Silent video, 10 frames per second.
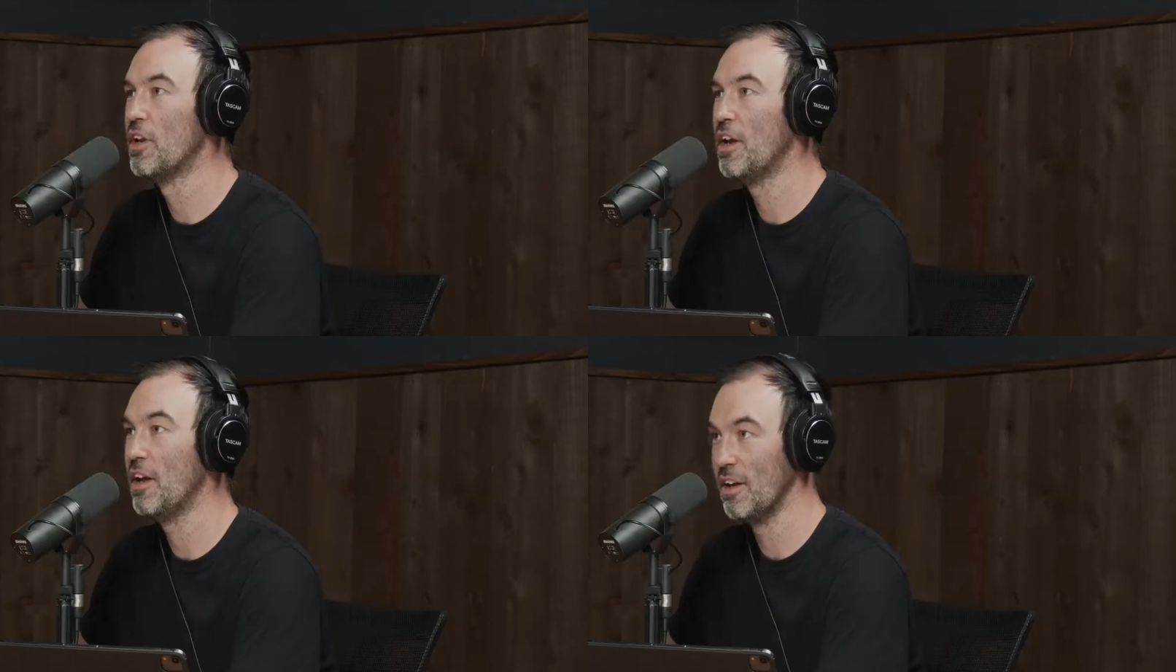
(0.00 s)

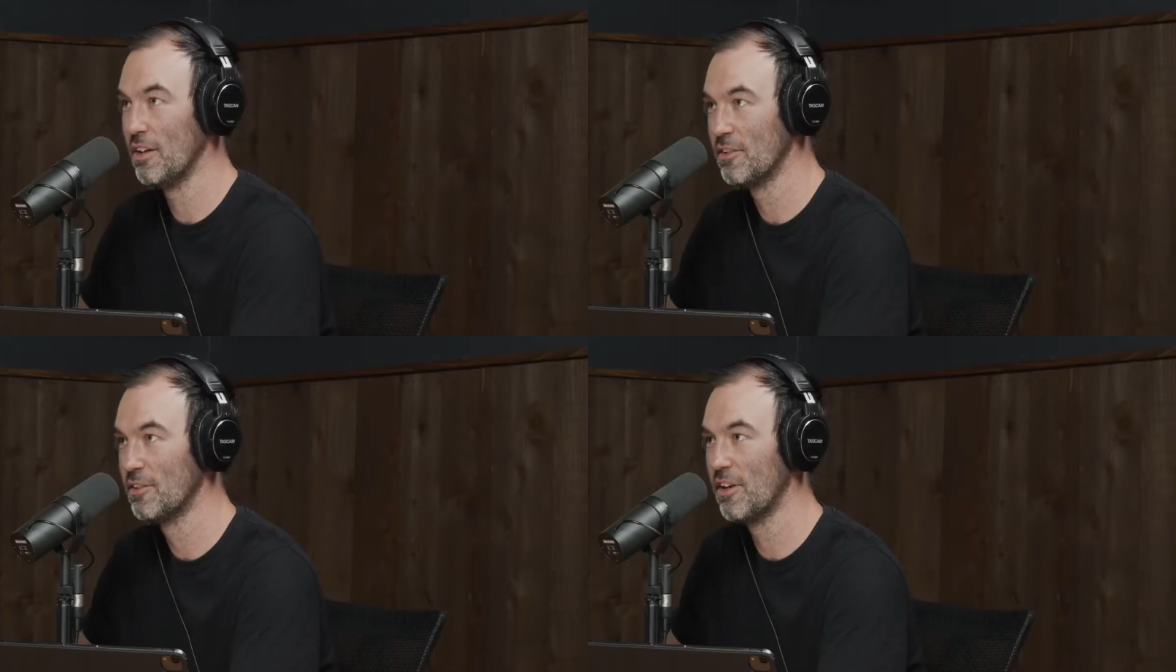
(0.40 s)

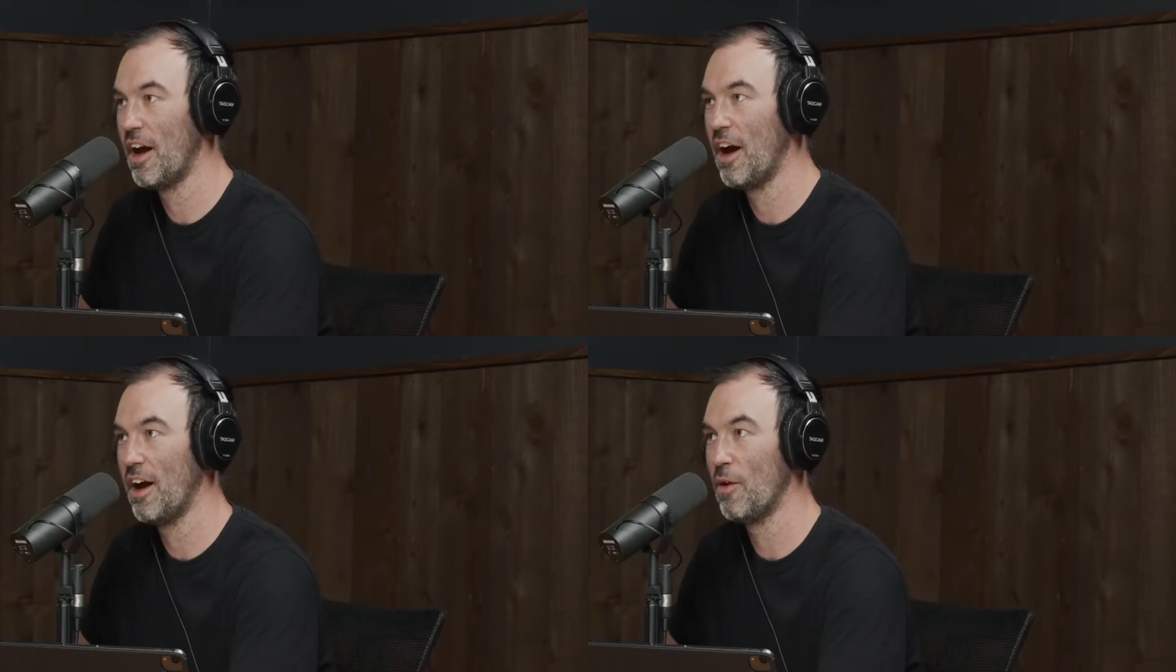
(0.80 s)
is
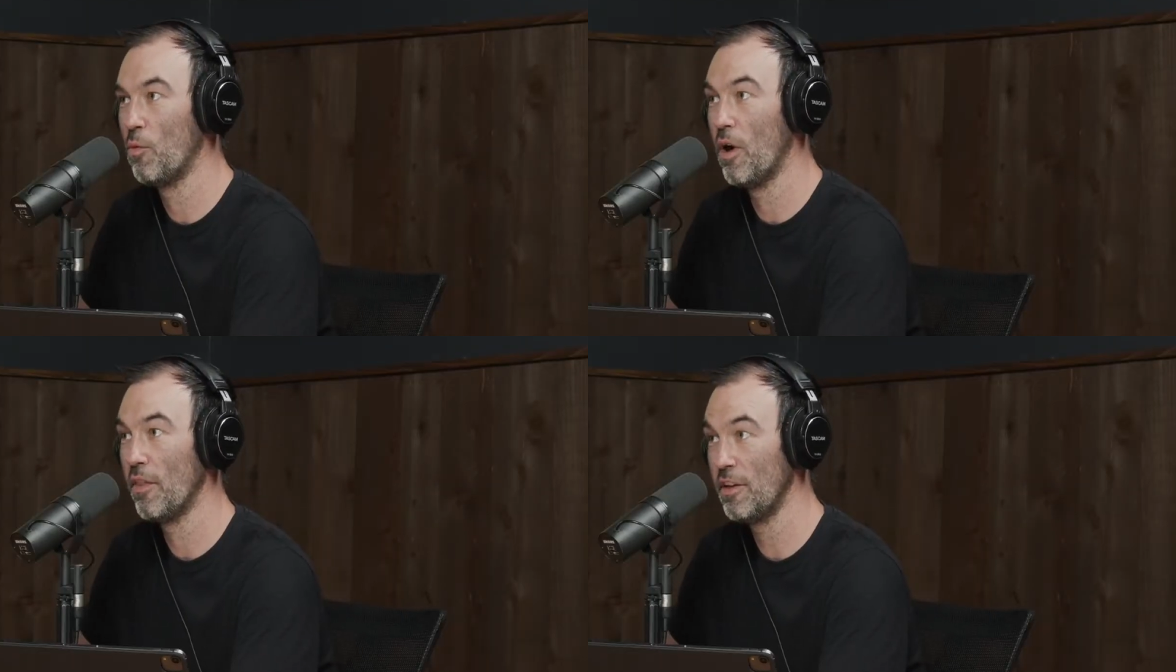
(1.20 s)
I
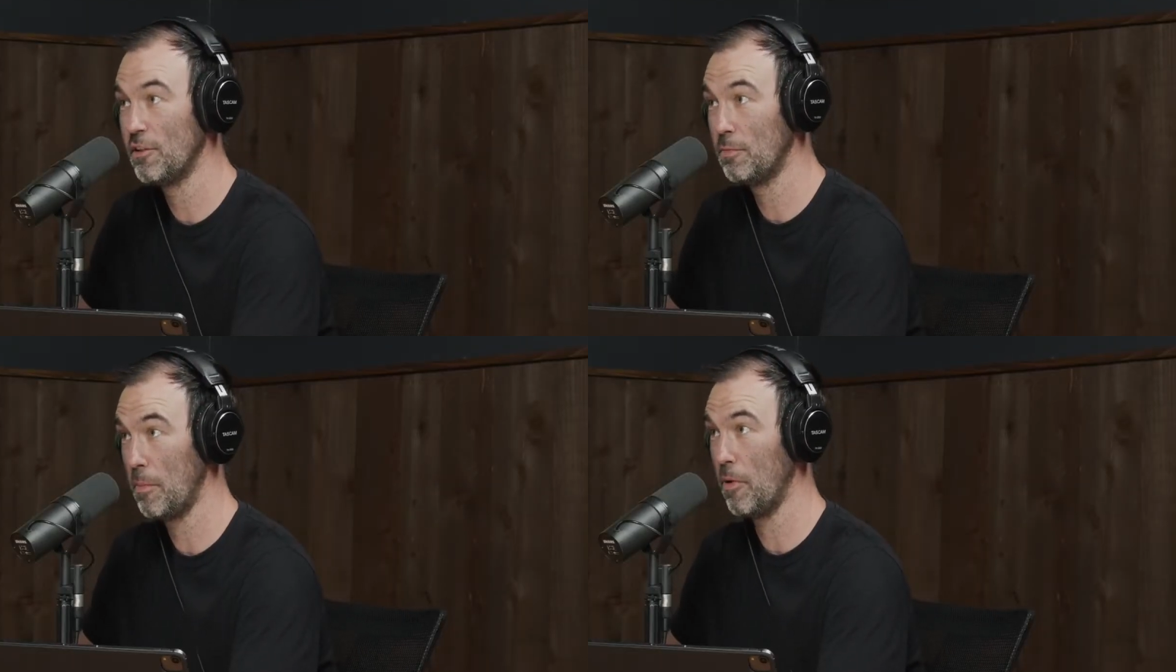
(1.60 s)
want these
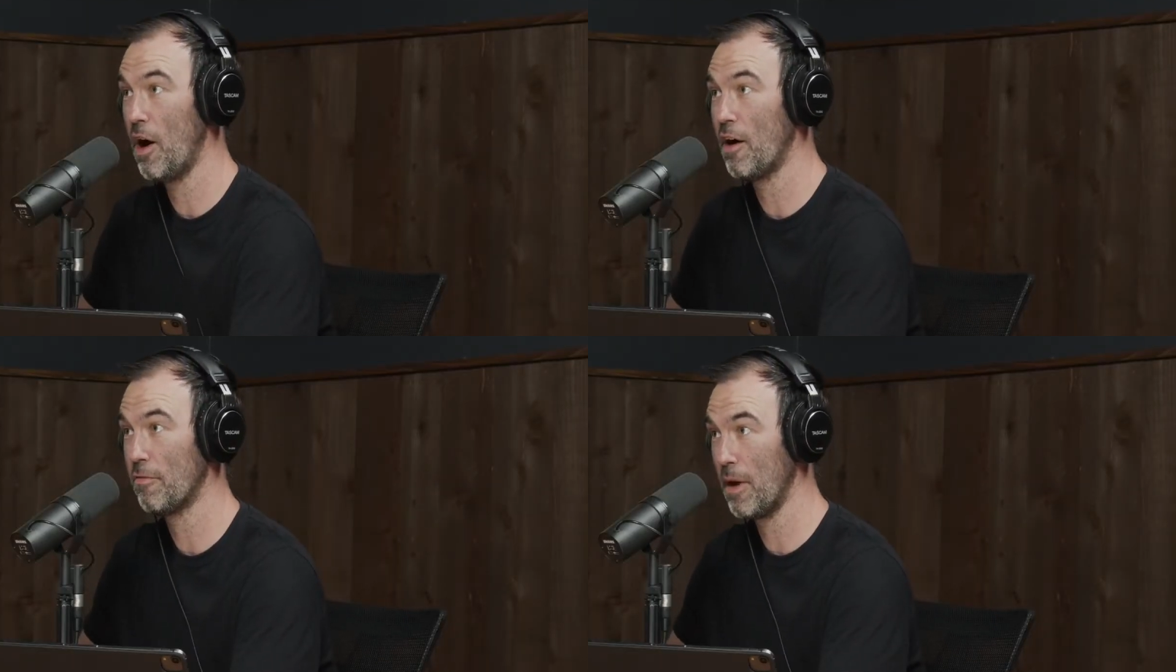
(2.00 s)
people off